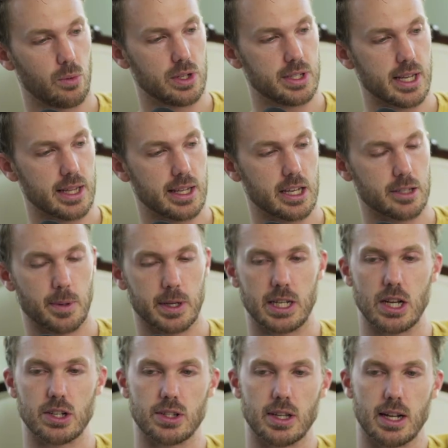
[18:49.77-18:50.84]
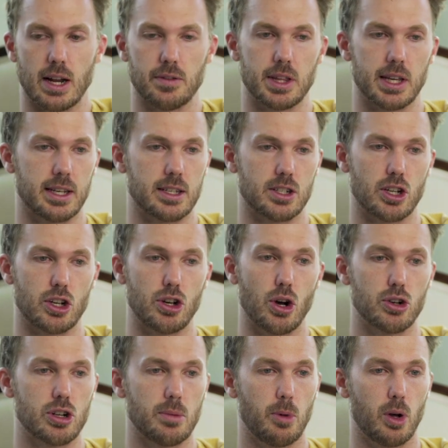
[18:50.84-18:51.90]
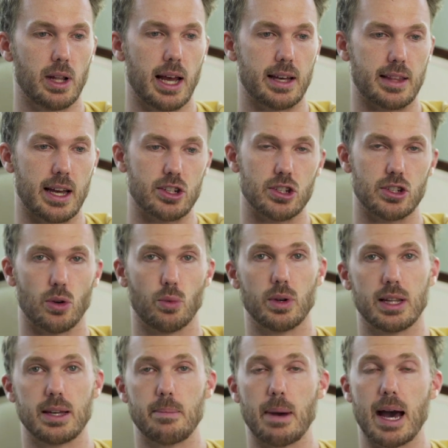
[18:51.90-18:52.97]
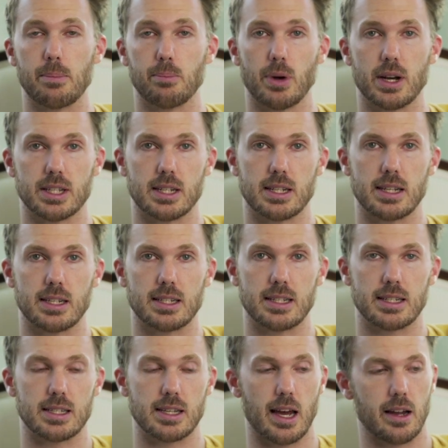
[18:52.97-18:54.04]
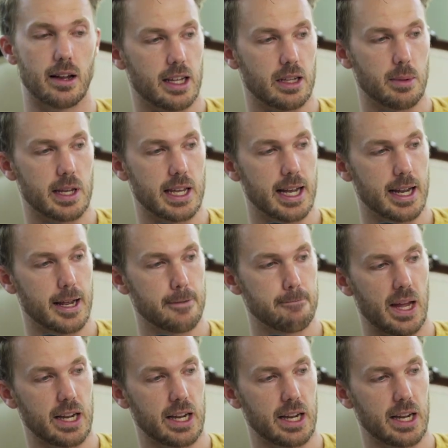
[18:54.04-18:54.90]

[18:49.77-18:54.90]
When you set the expectation that everything is negotiable, like that's just a really bad precedent to set in the beginning.